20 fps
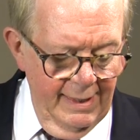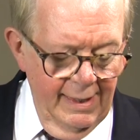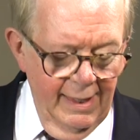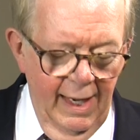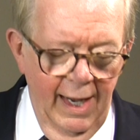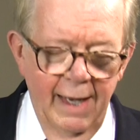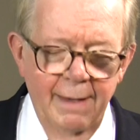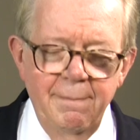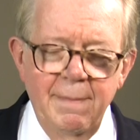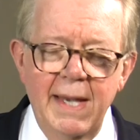
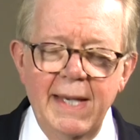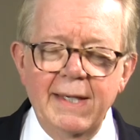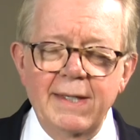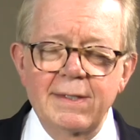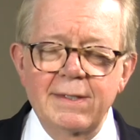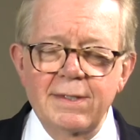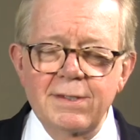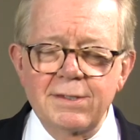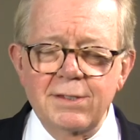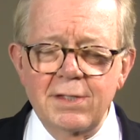I make
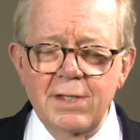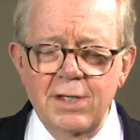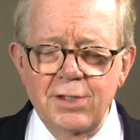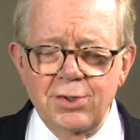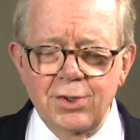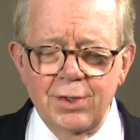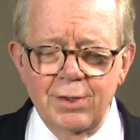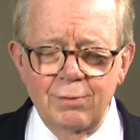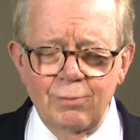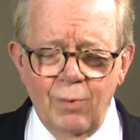a
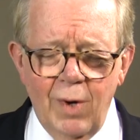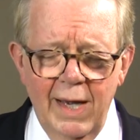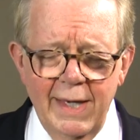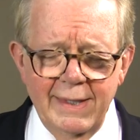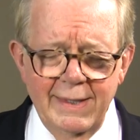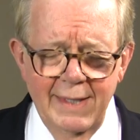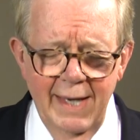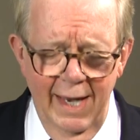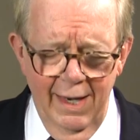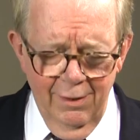decision
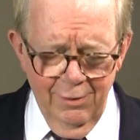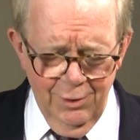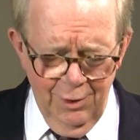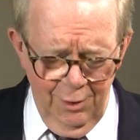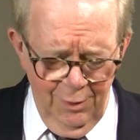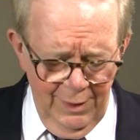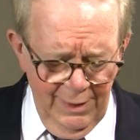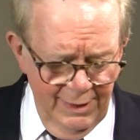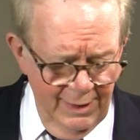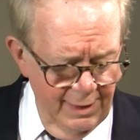right now
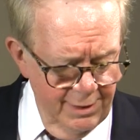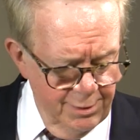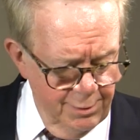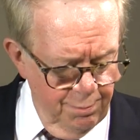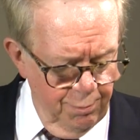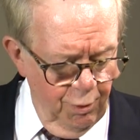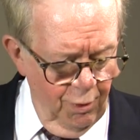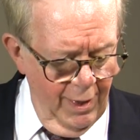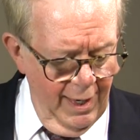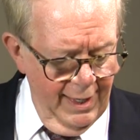during this
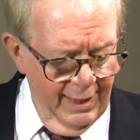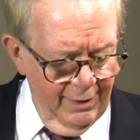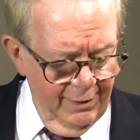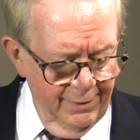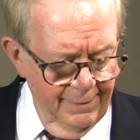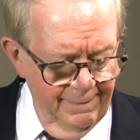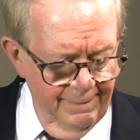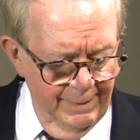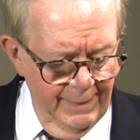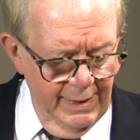
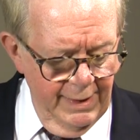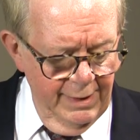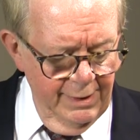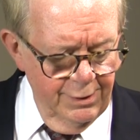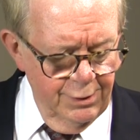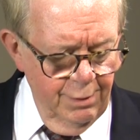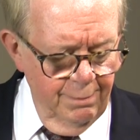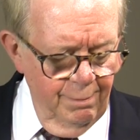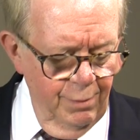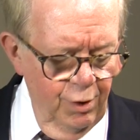prayer
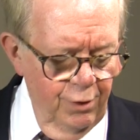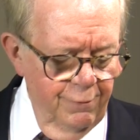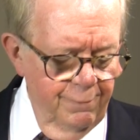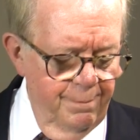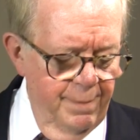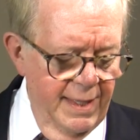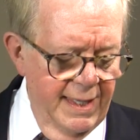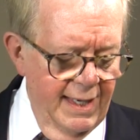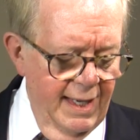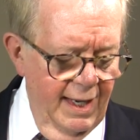to
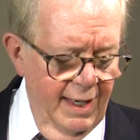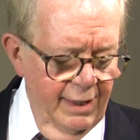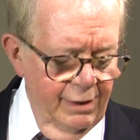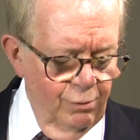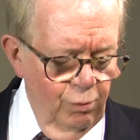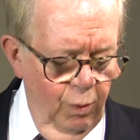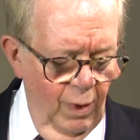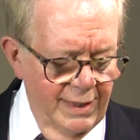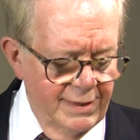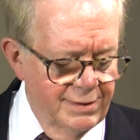move
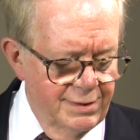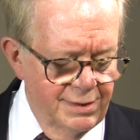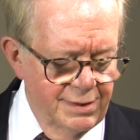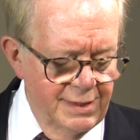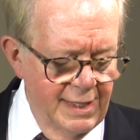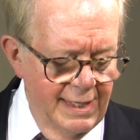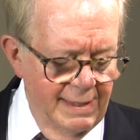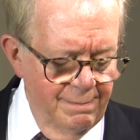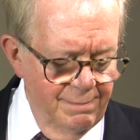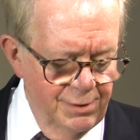beyond what
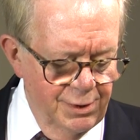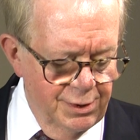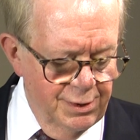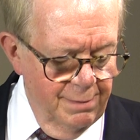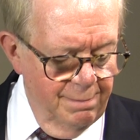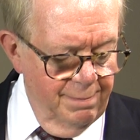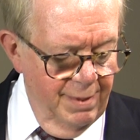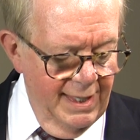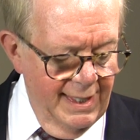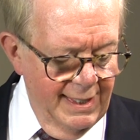seems
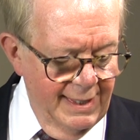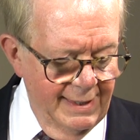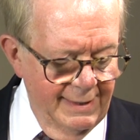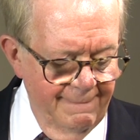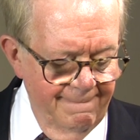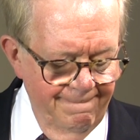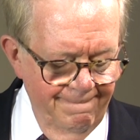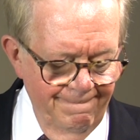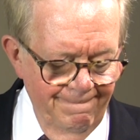to be.